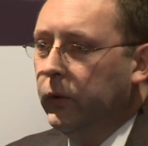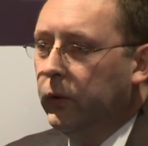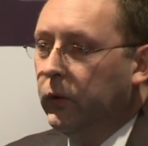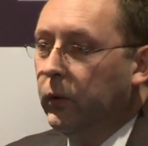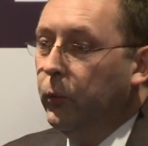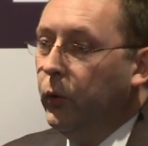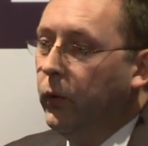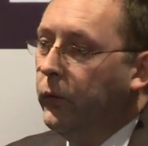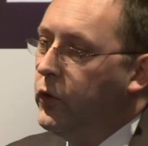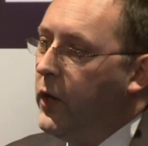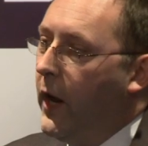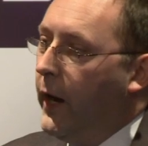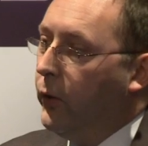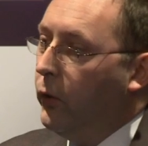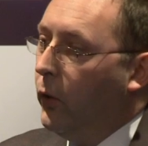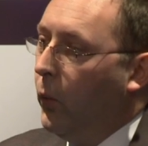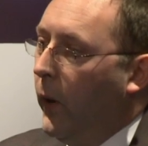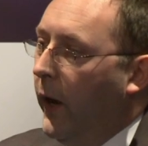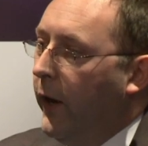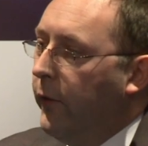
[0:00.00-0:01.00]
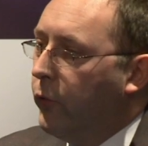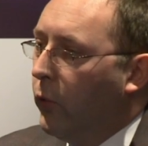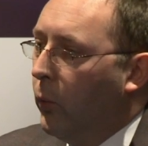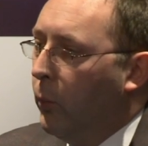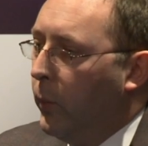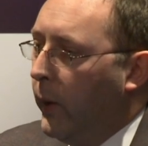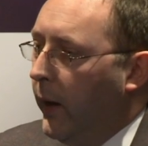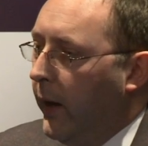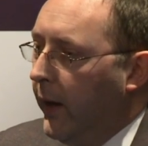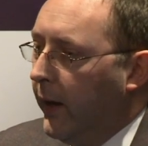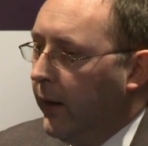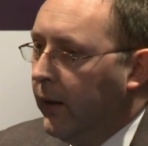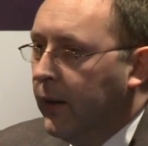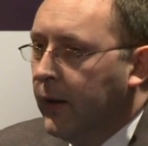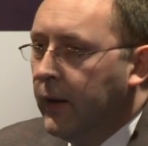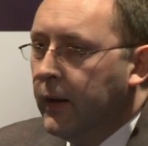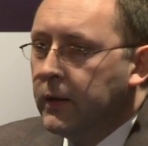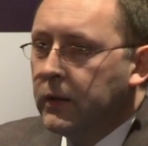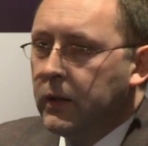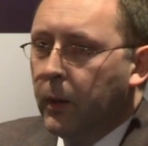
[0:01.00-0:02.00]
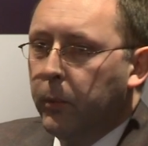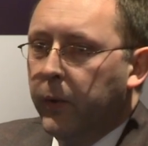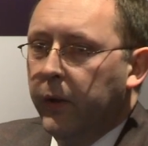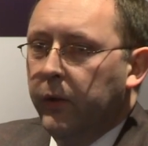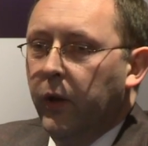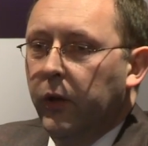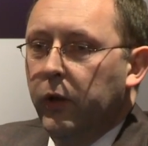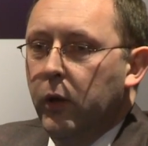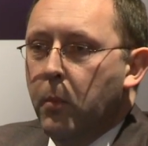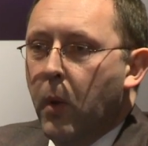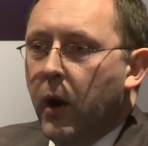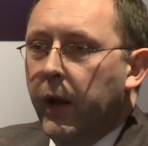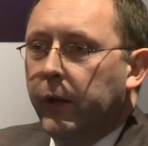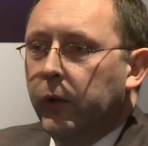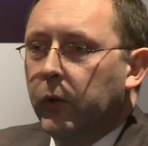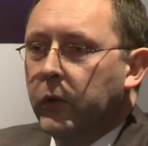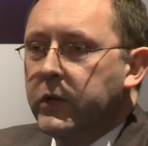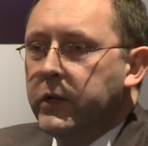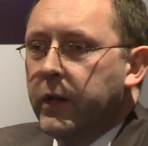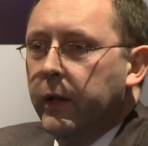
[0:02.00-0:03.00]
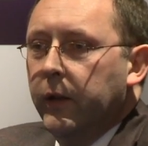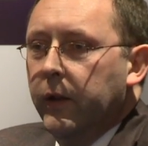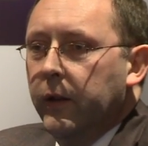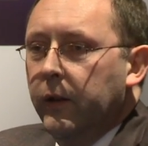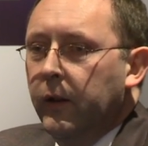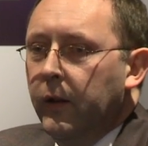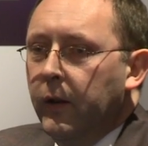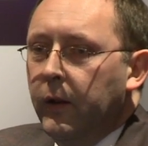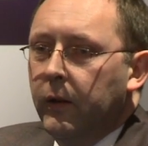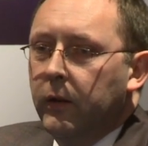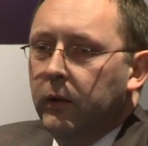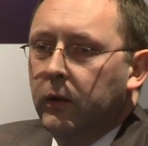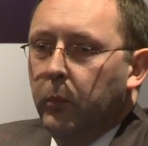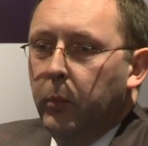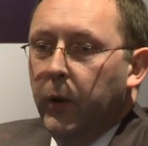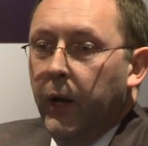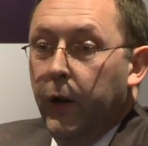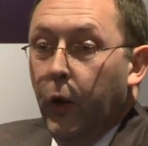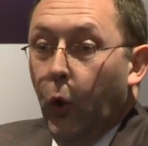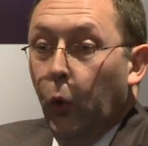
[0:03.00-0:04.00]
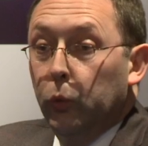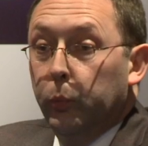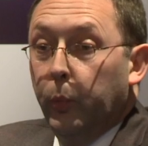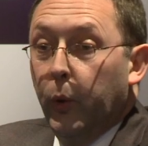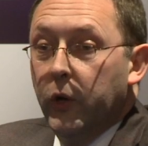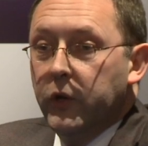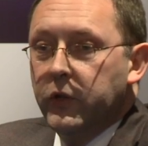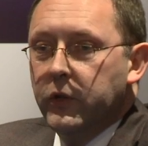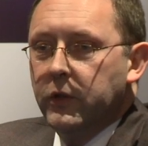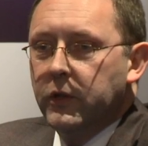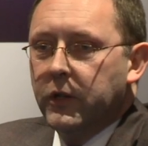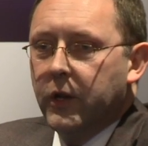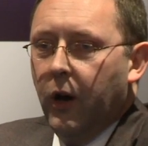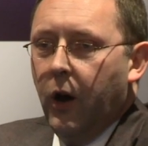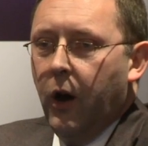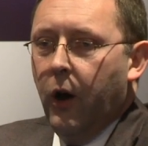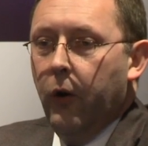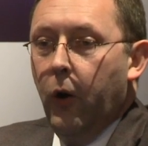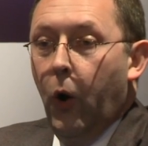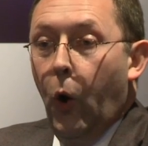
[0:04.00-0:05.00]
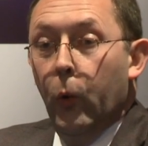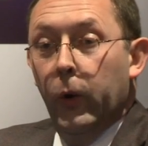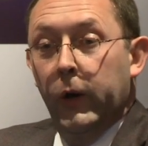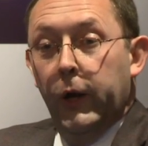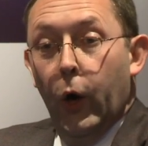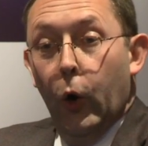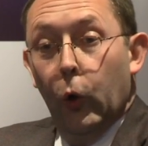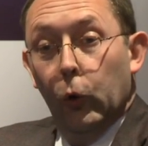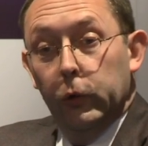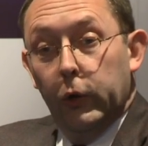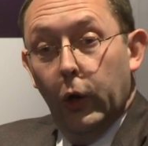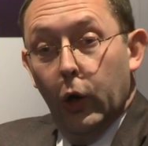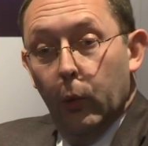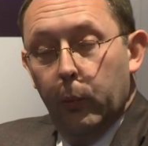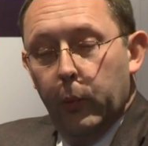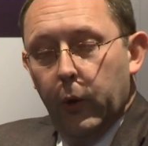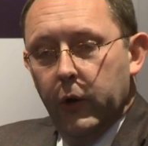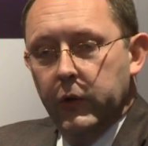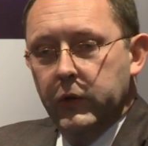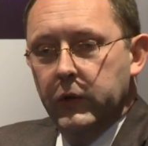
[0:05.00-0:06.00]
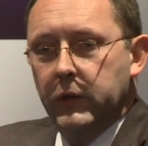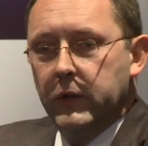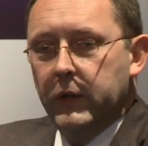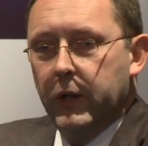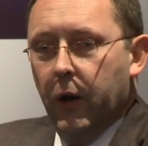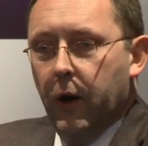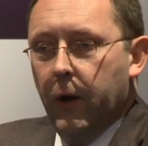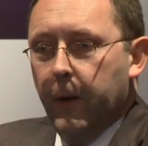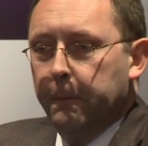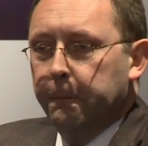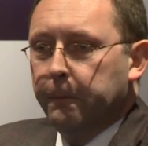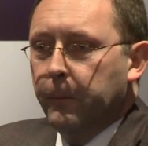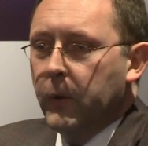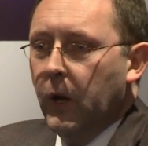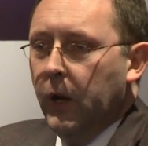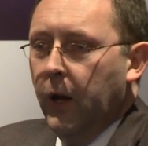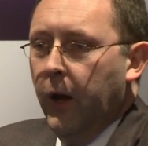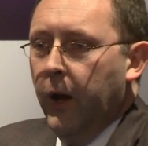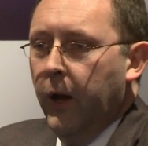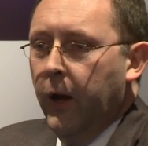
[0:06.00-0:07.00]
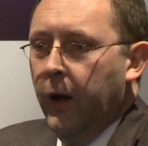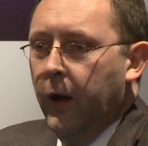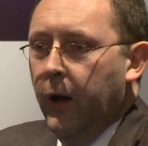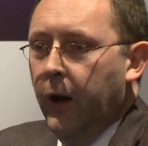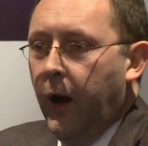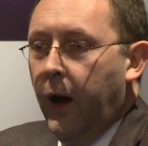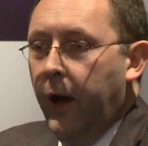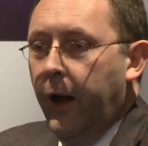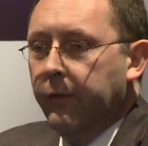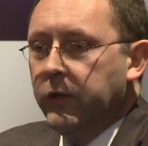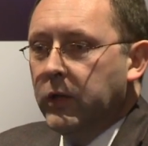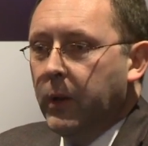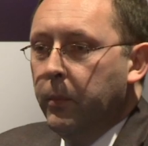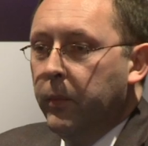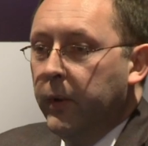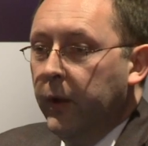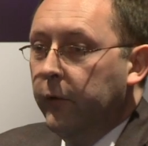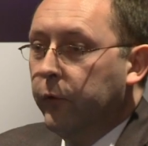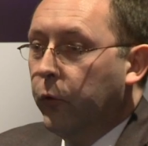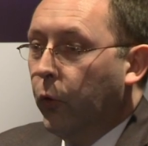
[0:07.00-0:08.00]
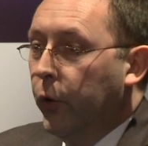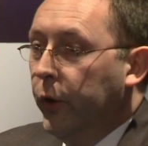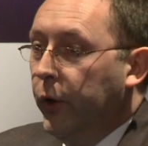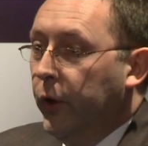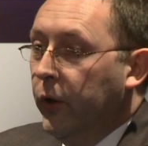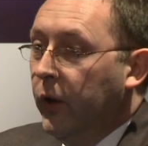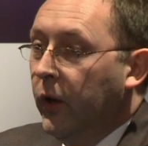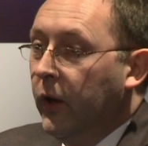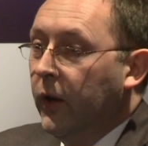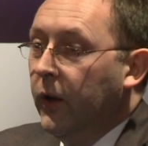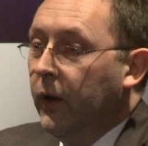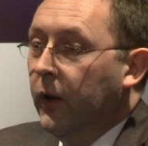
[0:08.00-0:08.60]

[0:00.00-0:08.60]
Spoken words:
to move Jaguar away from being something that you might consider to be an old person's car or an older person's car. I have something for you